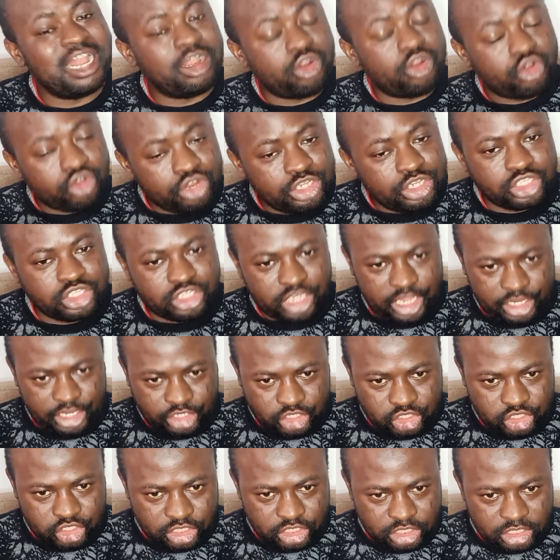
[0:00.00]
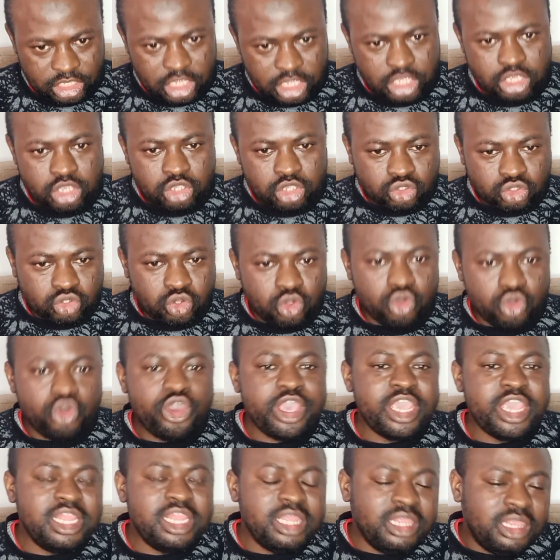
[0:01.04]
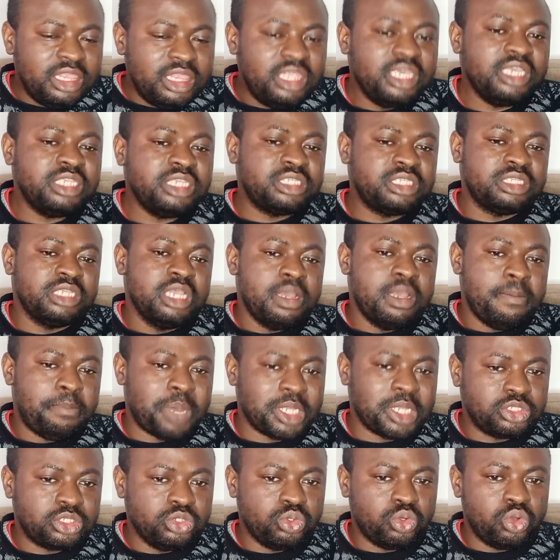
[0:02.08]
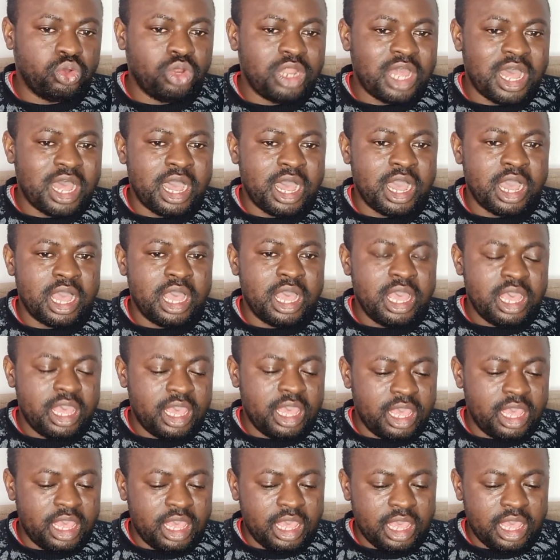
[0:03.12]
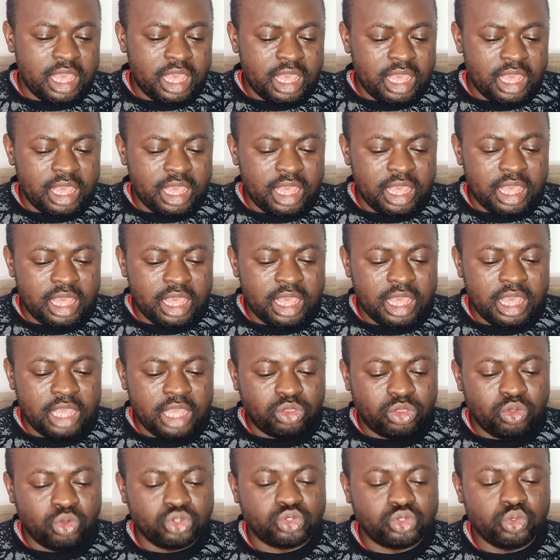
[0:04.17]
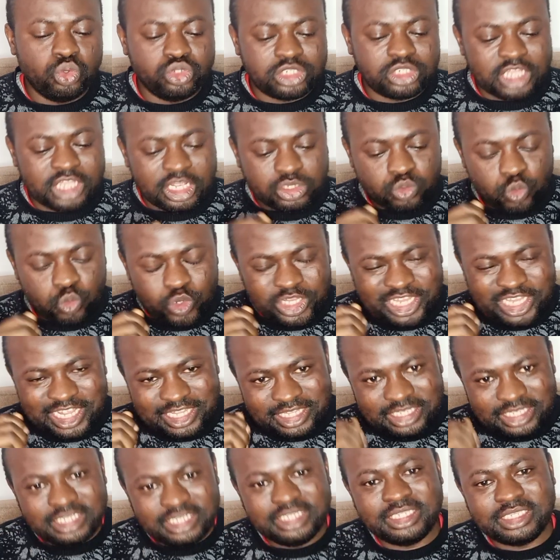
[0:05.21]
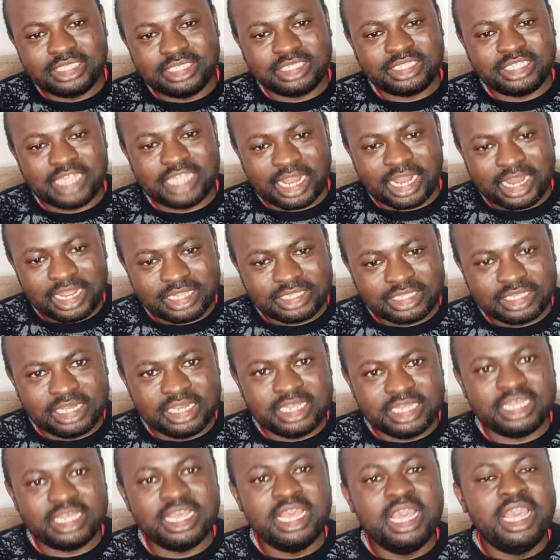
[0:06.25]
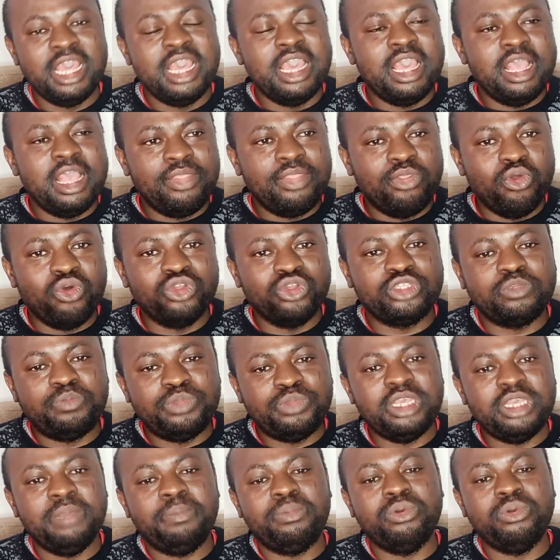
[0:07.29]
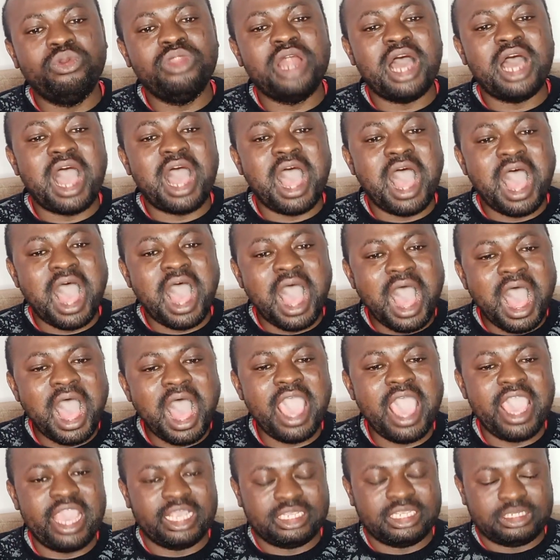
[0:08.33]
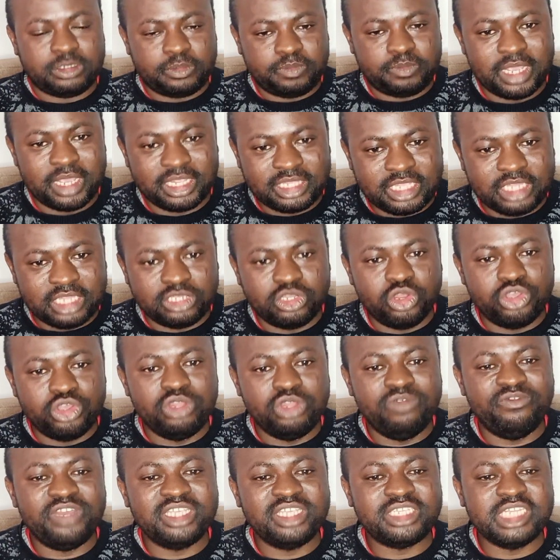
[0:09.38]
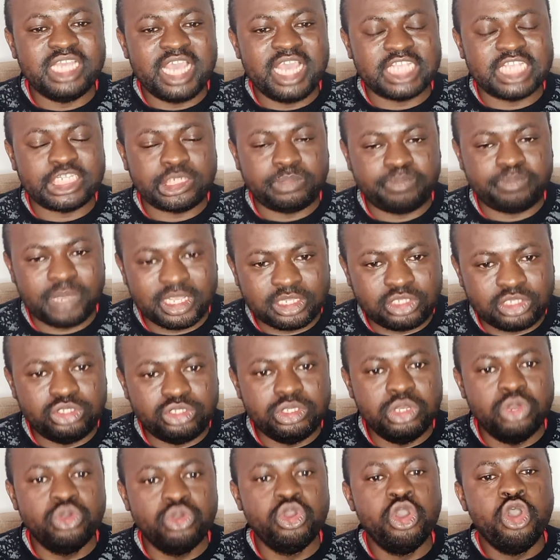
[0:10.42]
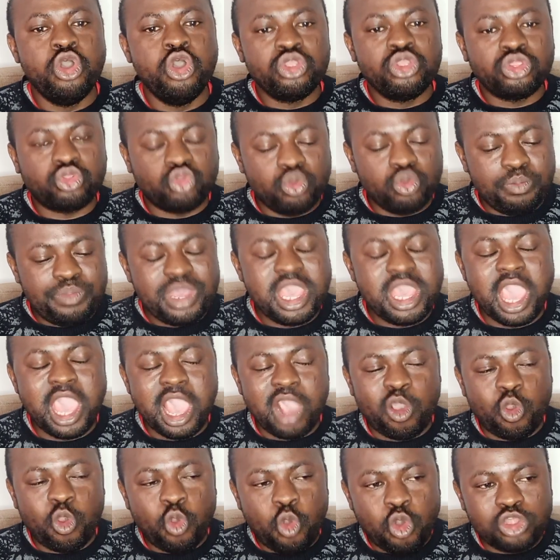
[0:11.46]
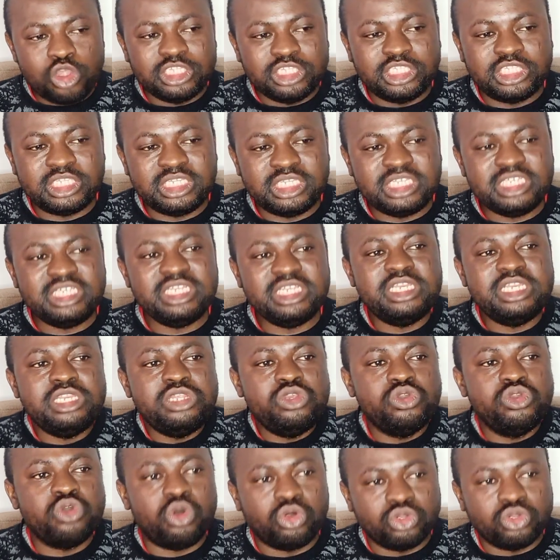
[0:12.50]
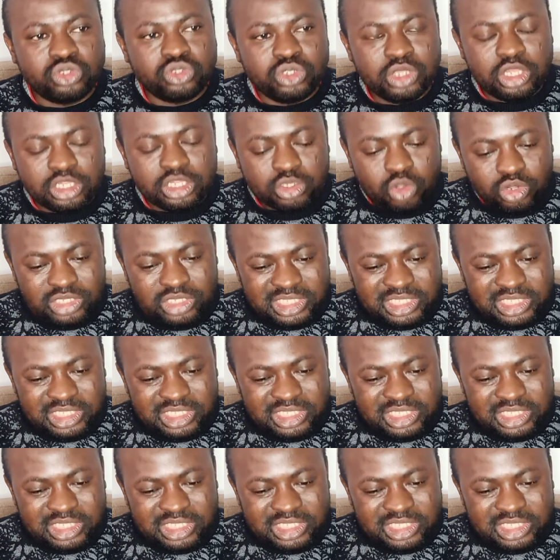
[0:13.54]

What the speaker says: and research. So in this particular, those who start with the thesis directly, those people are expected, the university expect you to be a continuing